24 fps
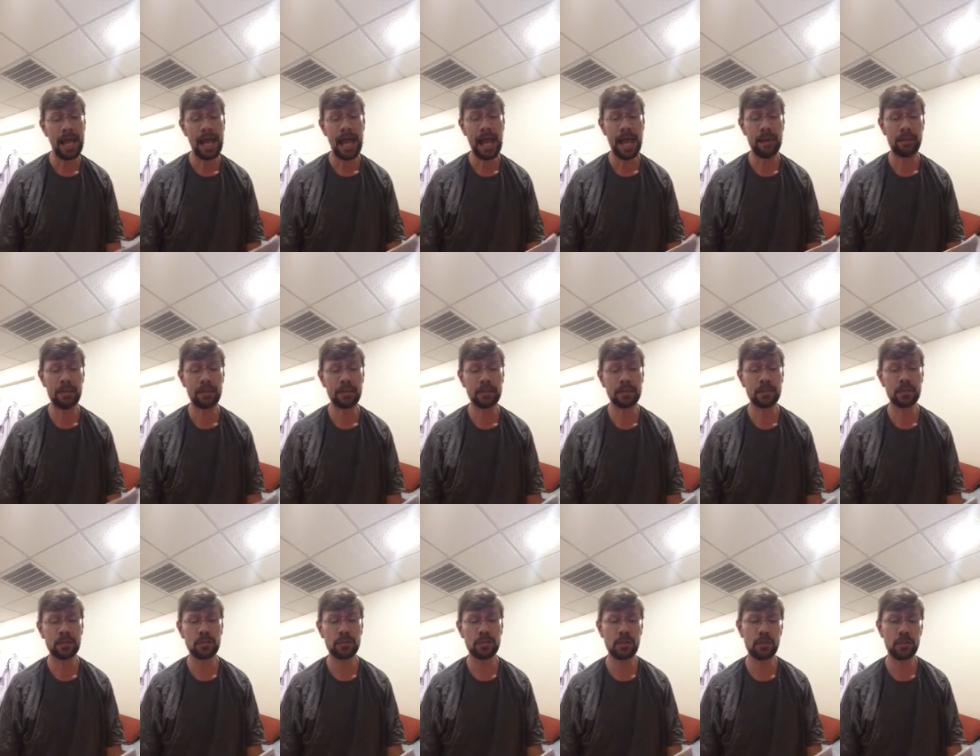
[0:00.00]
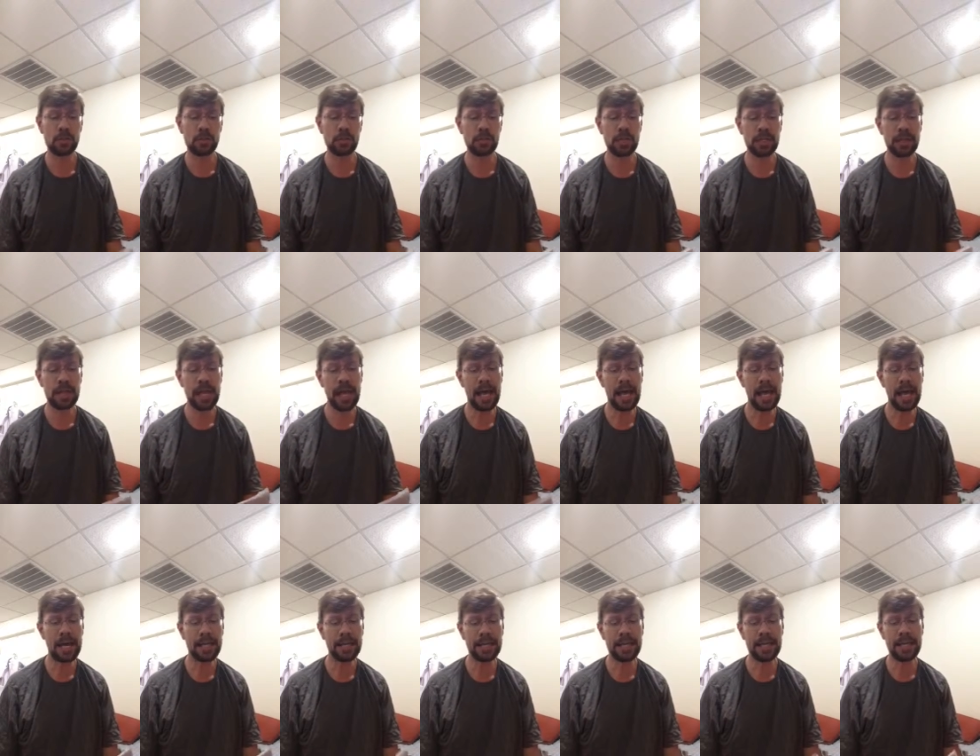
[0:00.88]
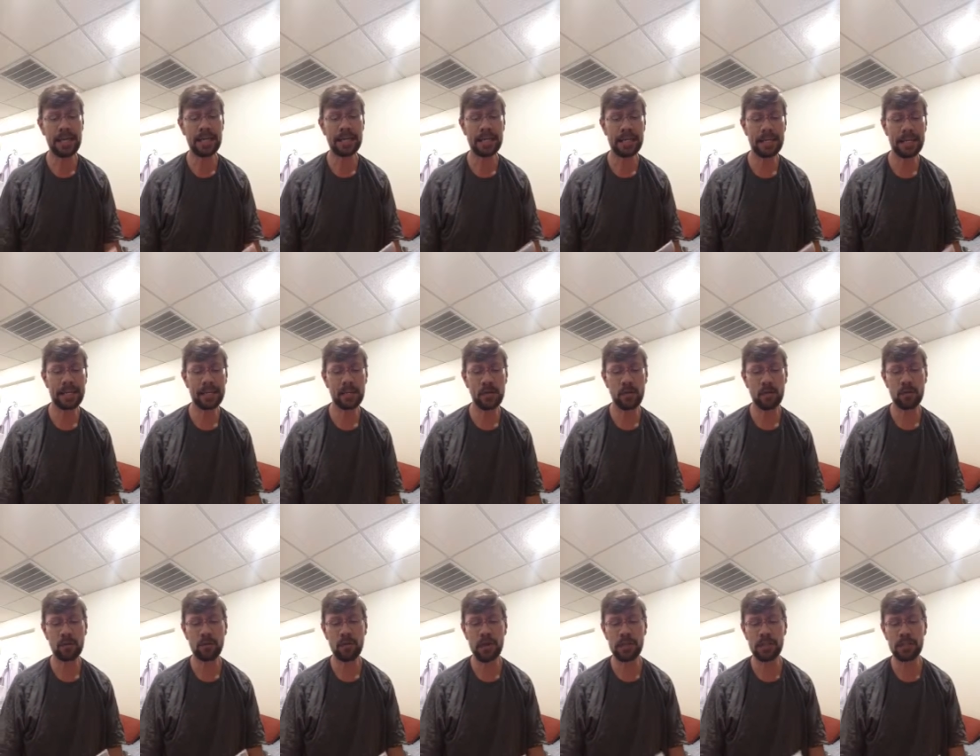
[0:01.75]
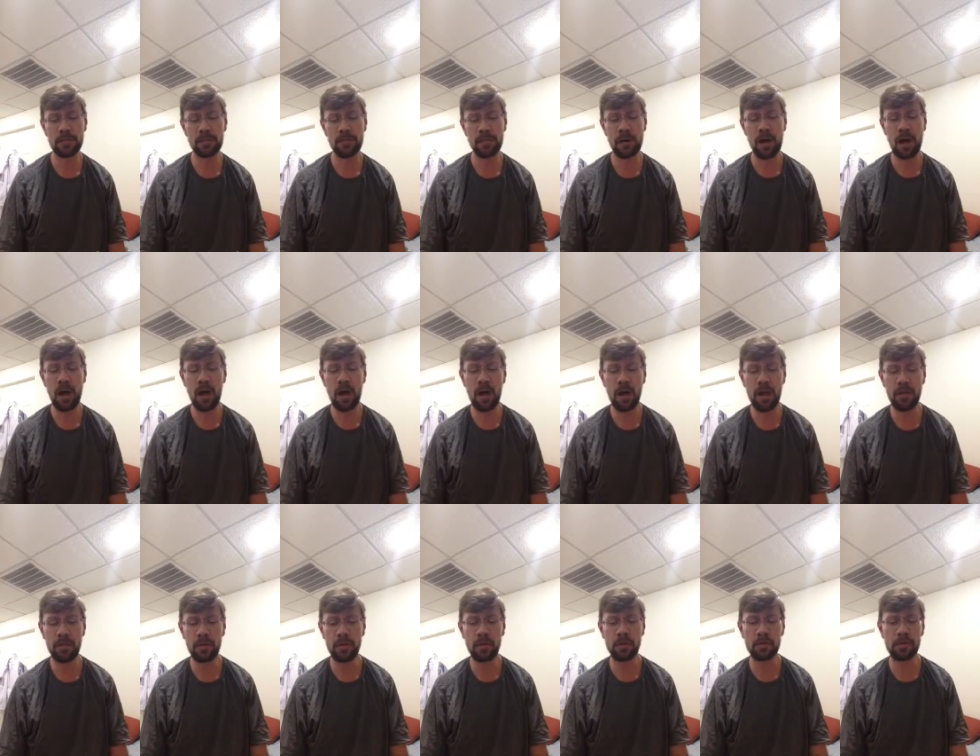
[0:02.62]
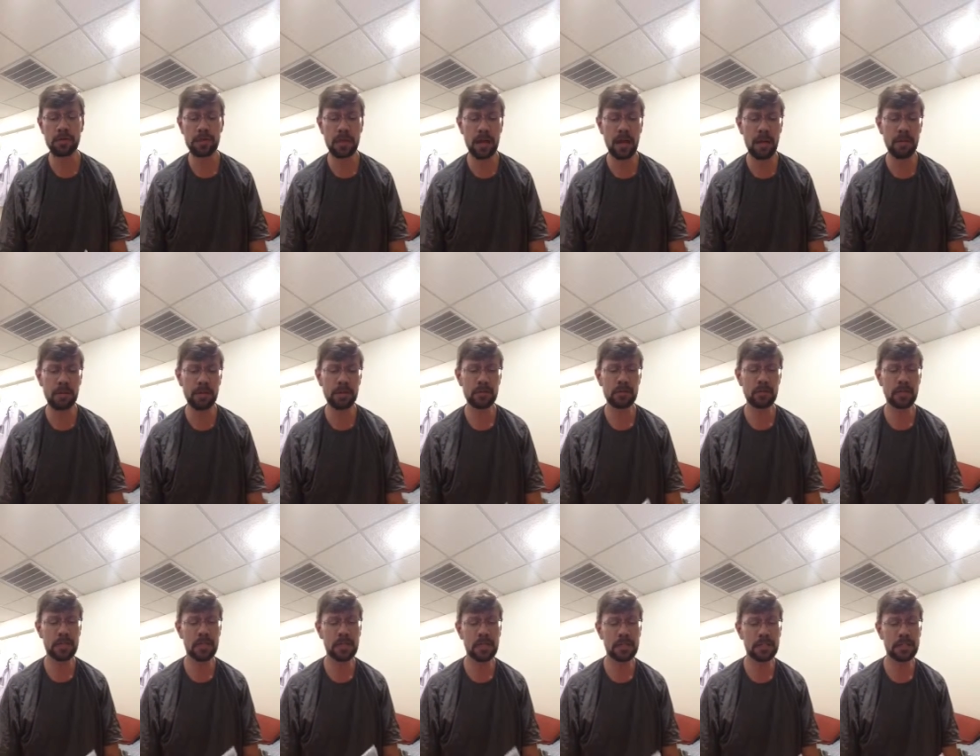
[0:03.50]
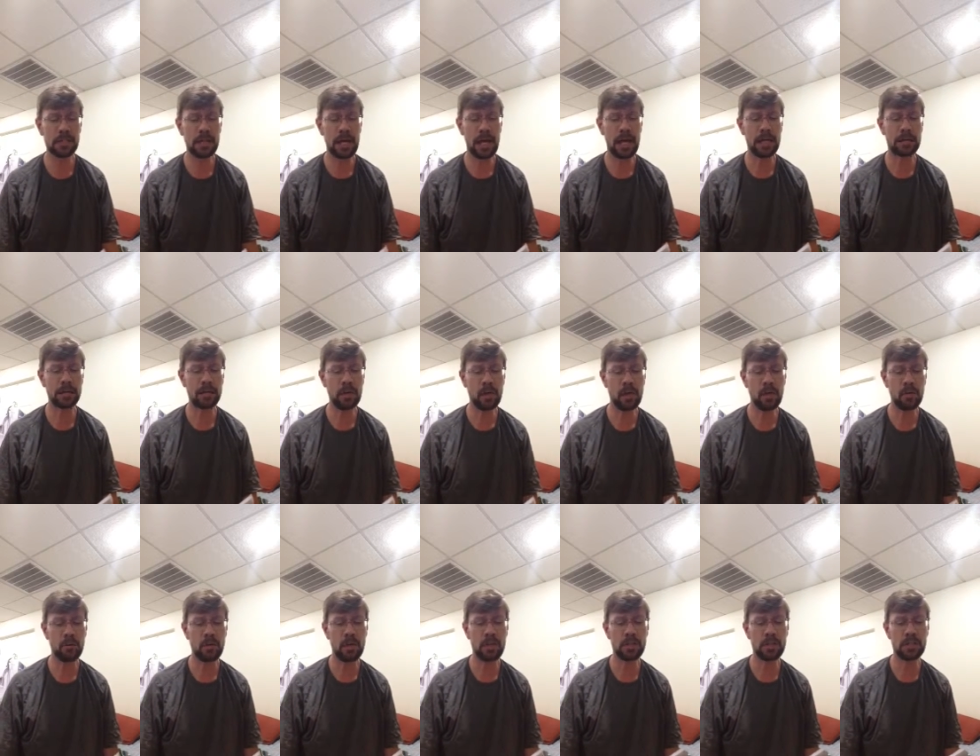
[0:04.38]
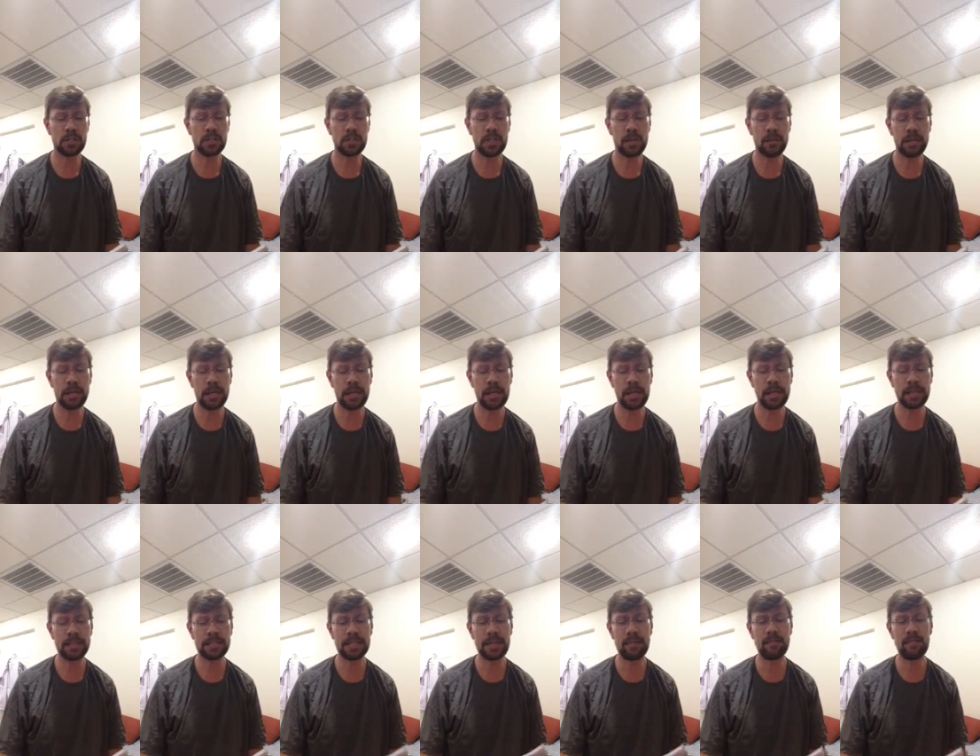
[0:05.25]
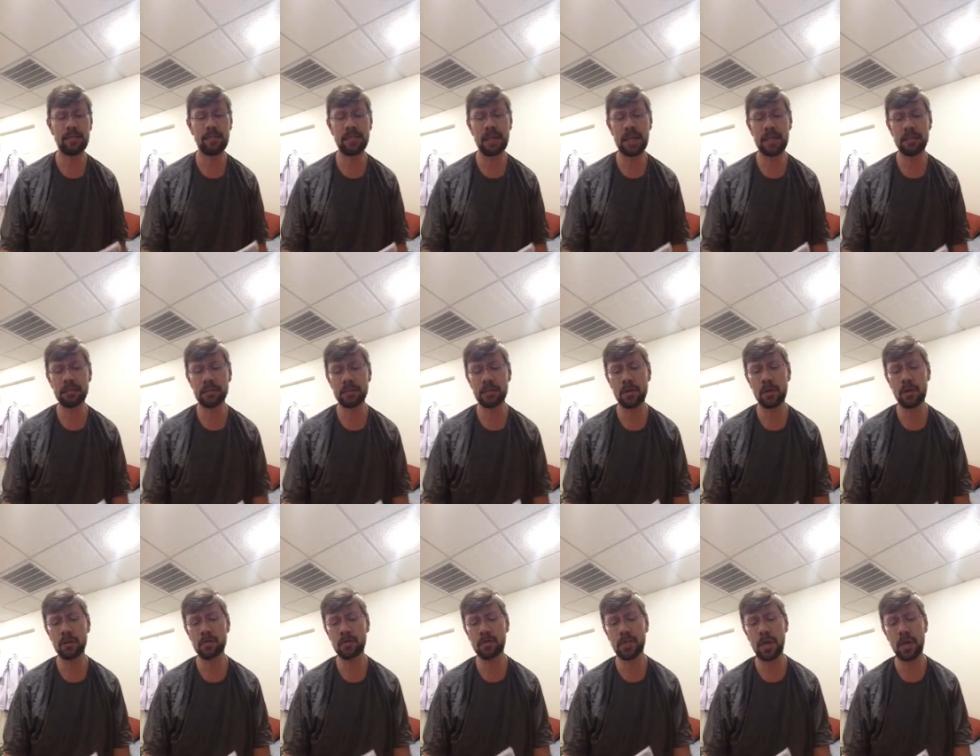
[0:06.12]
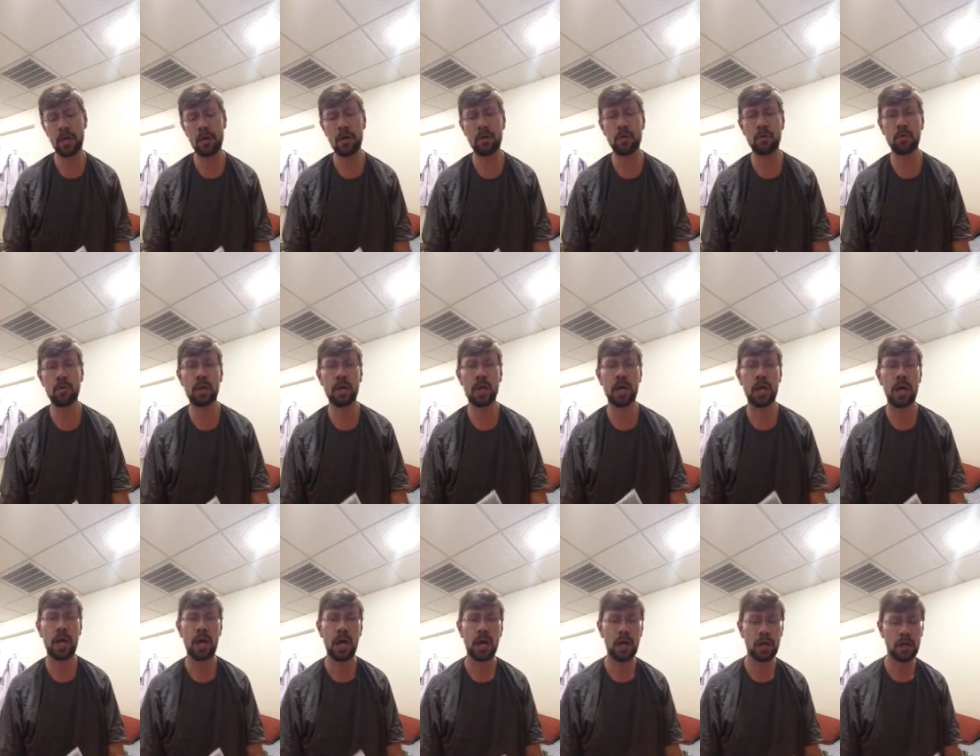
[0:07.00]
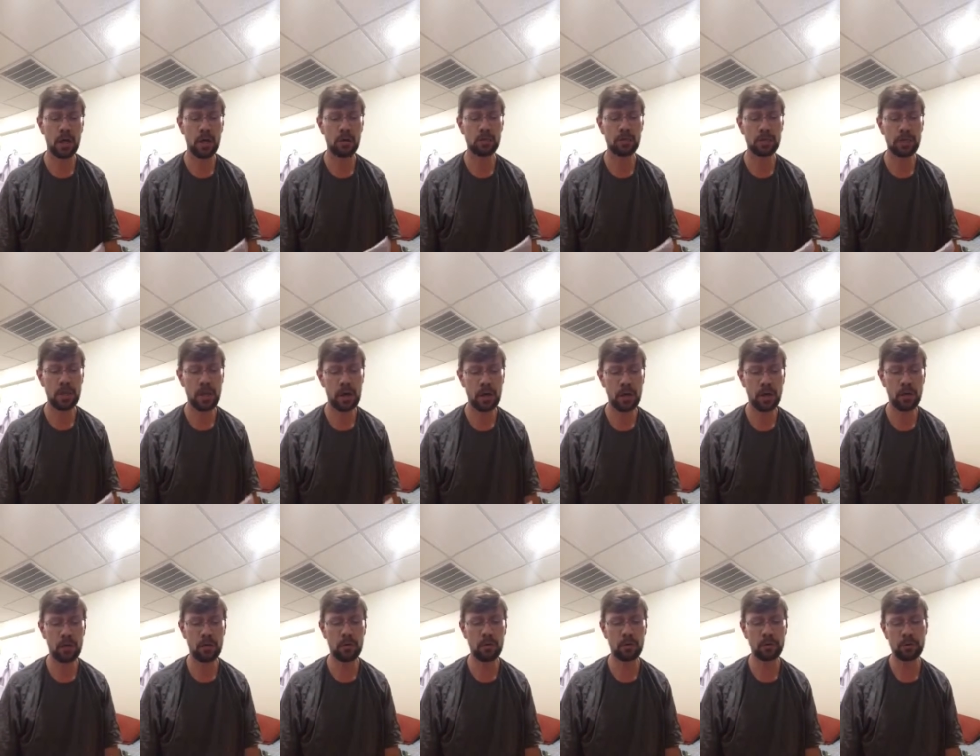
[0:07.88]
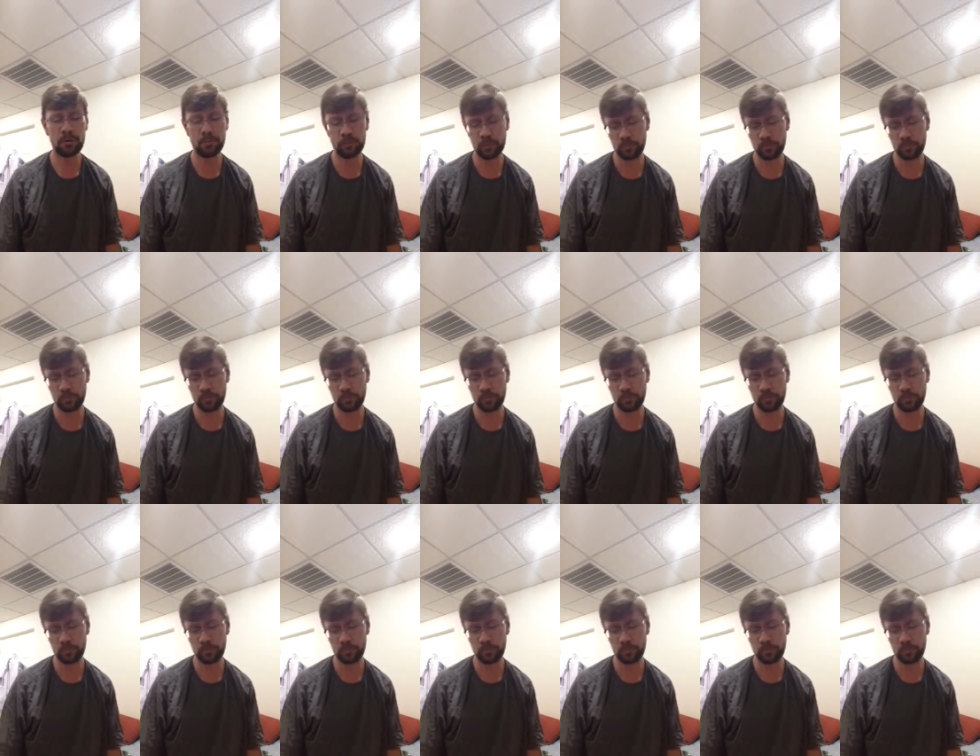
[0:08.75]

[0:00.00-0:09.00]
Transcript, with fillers: How much do you think I can eat? Going crazy for all those yummy treats. I don't rush them in, savor them, go slow, go slow.